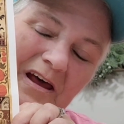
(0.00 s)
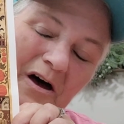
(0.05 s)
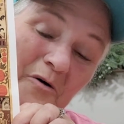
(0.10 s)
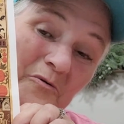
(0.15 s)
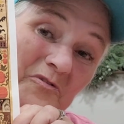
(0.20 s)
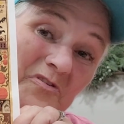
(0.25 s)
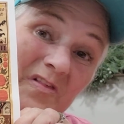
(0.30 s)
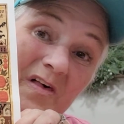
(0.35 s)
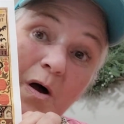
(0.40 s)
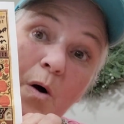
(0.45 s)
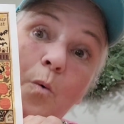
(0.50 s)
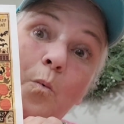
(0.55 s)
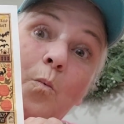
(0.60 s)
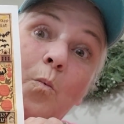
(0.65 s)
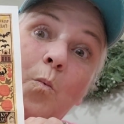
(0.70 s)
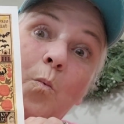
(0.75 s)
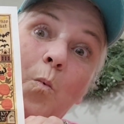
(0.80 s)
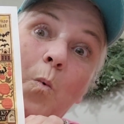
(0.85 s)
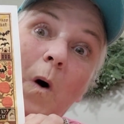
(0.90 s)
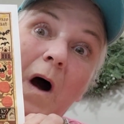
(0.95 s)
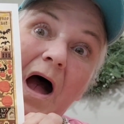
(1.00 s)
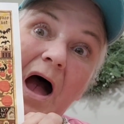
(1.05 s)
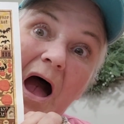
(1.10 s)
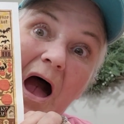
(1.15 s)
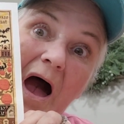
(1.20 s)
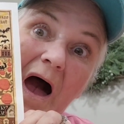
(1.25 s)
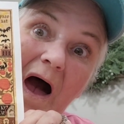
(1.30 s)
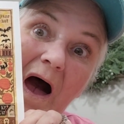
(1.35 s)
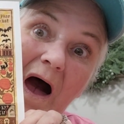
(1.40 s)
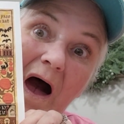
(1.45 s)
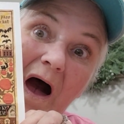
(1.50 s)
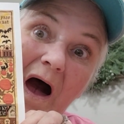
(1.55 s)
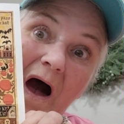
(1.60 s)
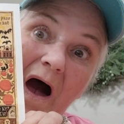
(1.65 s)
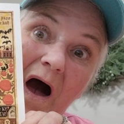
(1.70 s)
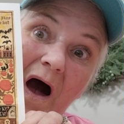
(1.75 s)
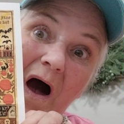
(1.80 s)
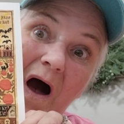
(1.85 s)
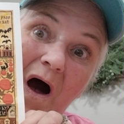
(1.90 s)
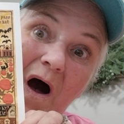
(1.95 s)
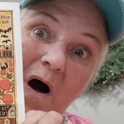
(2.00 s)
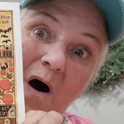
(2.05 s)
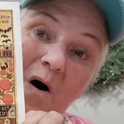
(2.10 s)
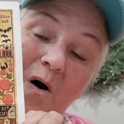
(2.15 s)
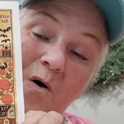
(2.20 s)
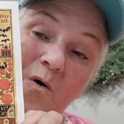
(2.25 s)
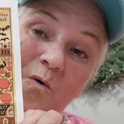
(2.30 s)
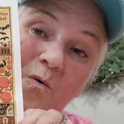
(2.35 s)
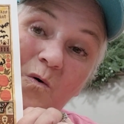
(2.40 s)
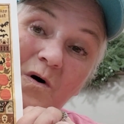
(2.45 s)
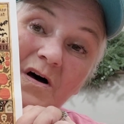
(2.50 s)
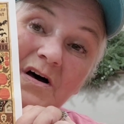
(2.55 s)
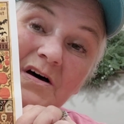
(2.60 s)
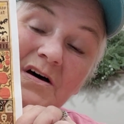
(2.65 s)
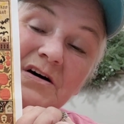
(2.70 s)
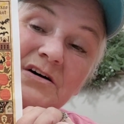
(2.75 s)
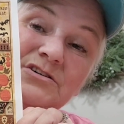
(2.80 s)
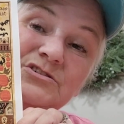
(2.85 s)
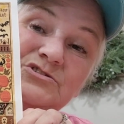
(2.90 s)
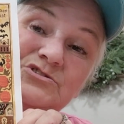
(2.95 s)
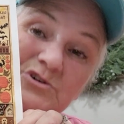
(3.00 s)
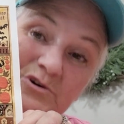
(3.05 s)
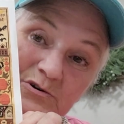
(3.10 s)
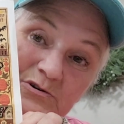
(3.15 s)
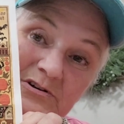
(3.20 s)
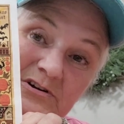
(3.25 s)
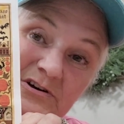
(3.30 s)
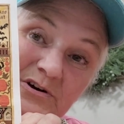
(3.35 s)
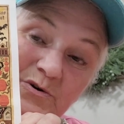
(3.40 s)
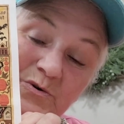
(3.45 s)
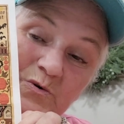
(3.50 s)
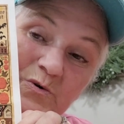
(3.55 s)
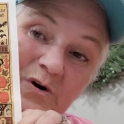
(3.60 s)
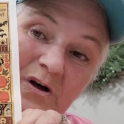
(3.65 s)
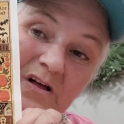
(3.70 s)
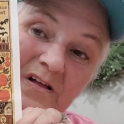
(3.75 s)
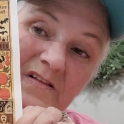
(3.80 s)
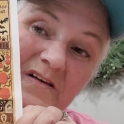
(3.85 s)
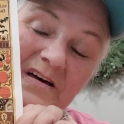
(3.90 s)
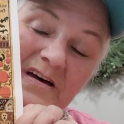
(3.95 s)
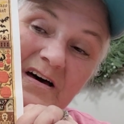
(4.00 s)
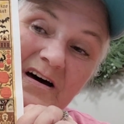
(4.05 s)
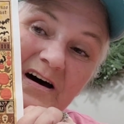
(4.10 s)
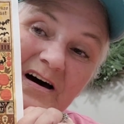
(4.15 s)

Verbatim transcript: And I was like, wow, totally cool.